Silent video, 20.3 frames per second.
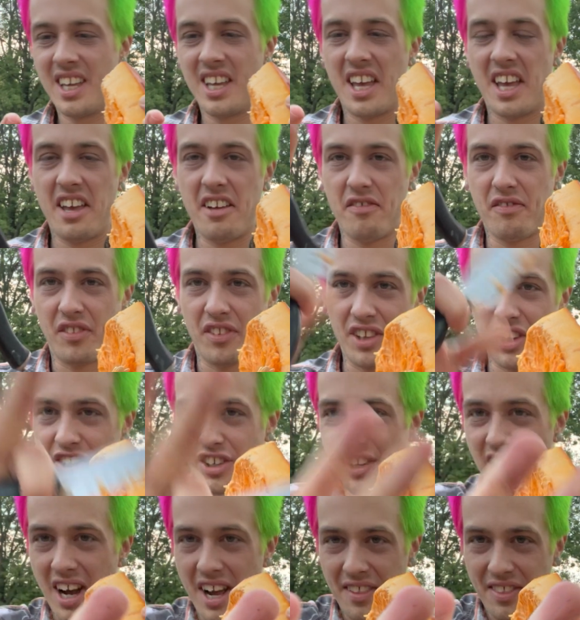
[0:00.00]
I have
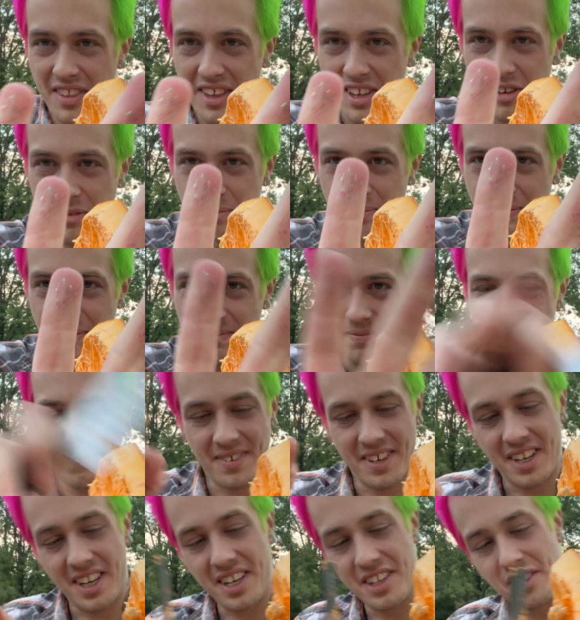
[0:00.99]
glitter on them
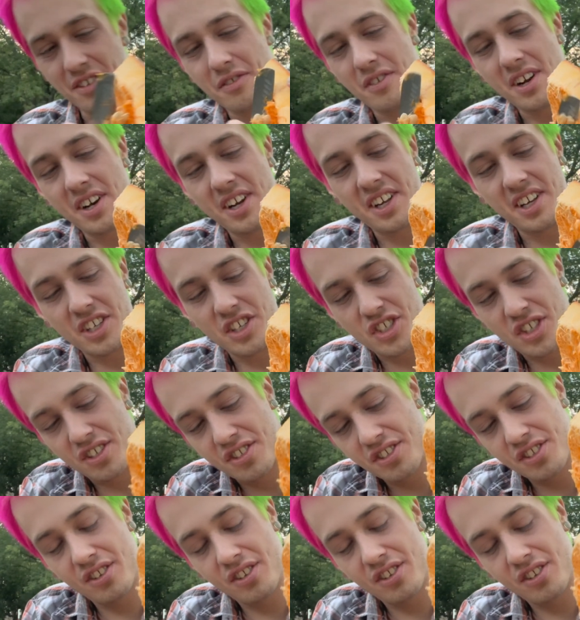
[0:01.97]
and I don't wanna ingest